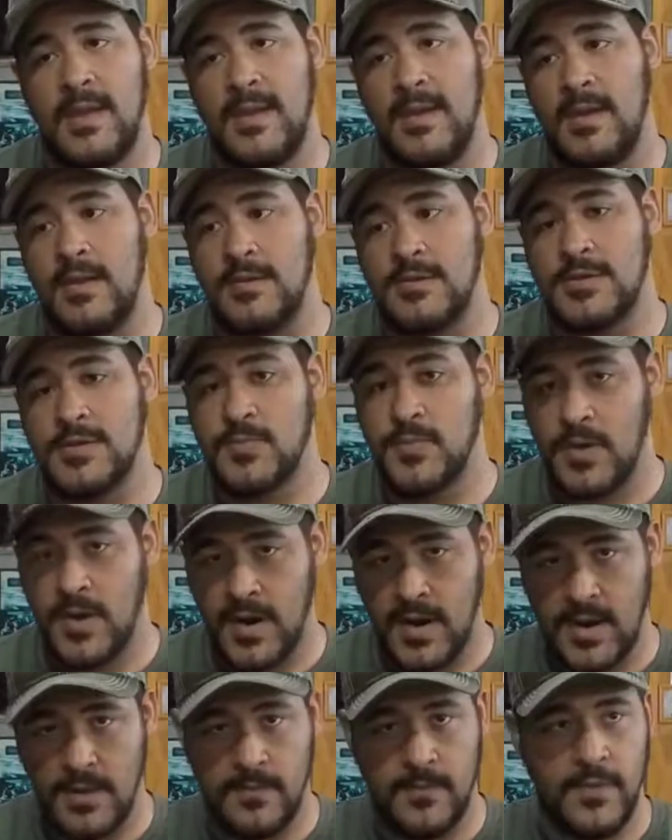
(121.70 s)
and
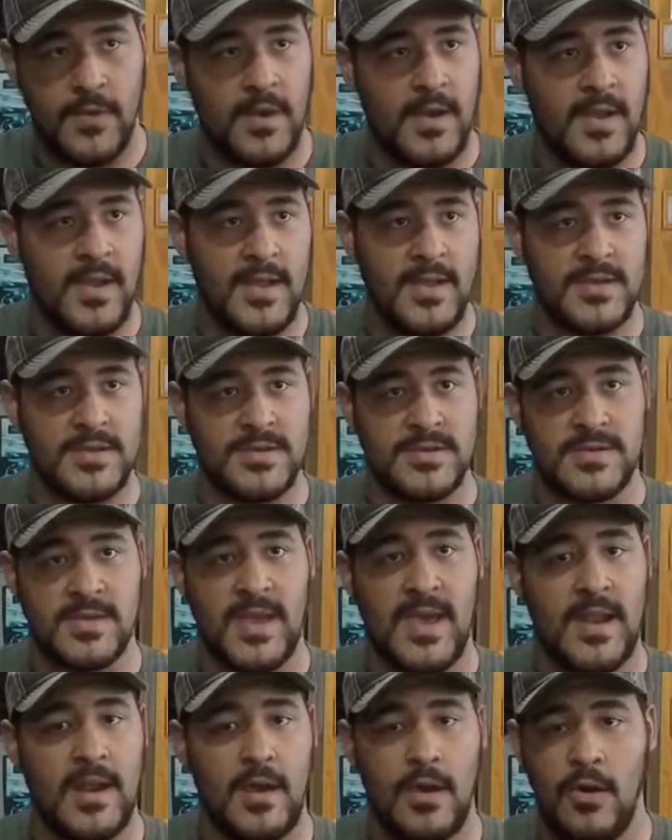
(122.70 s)
spray and pray, just
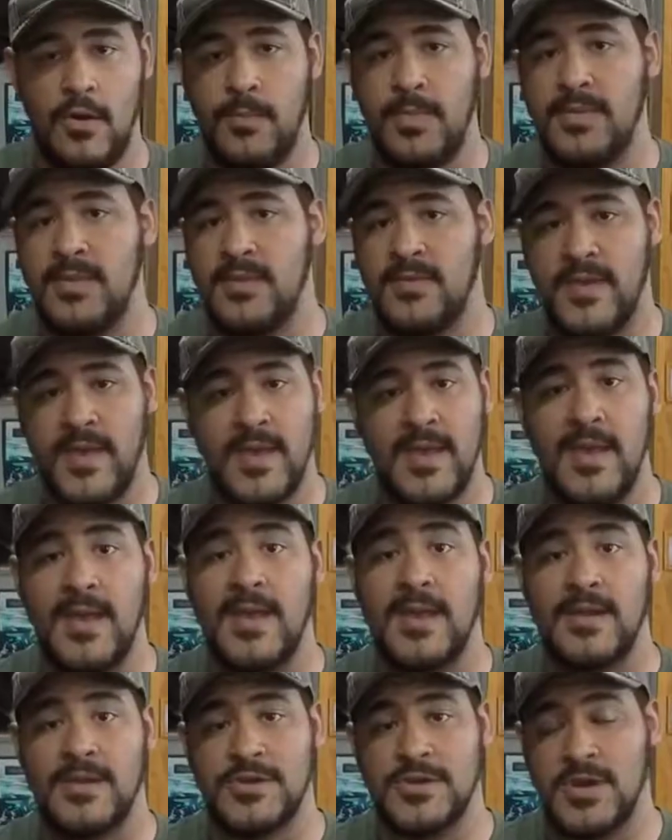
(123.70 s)
kind of hoping that they can
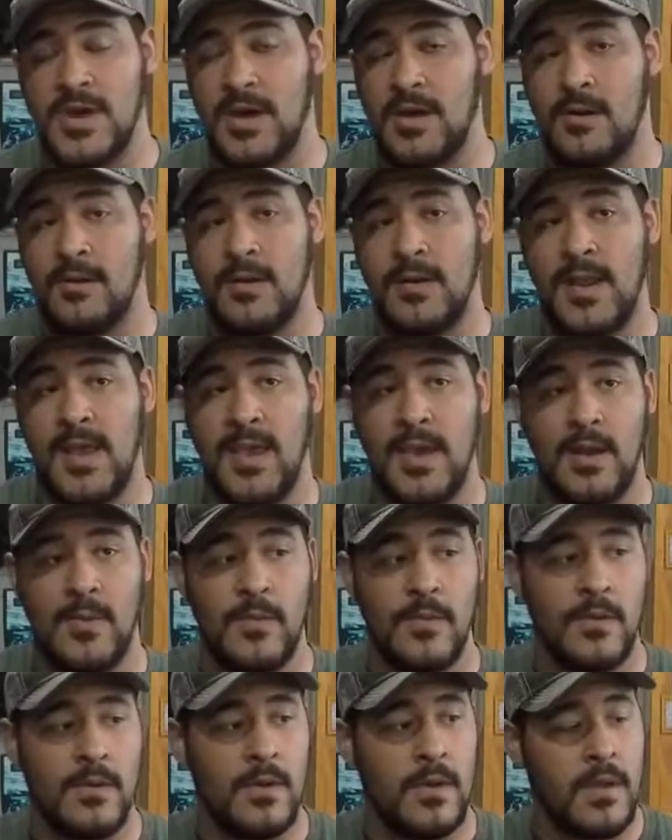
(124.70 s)
get a shot on an
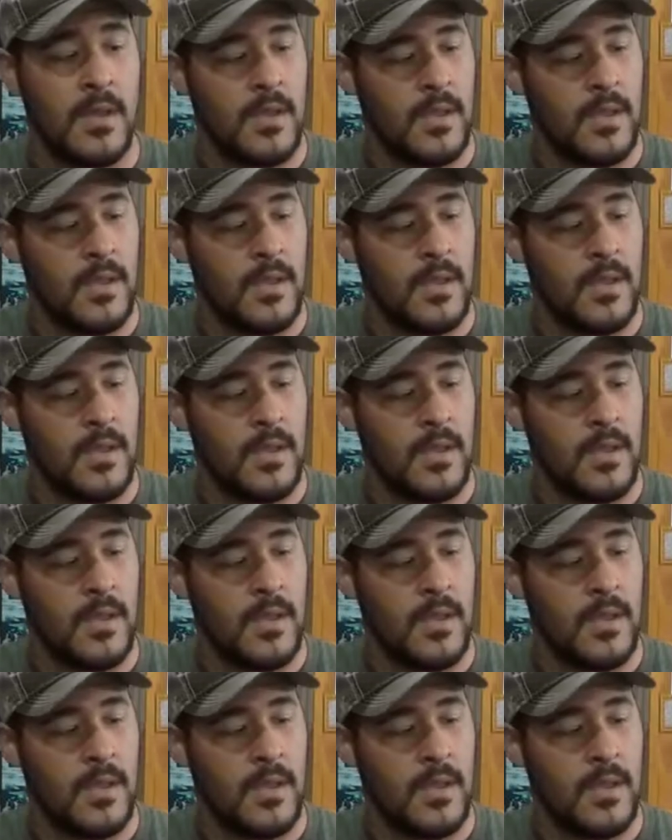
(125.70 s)
animal.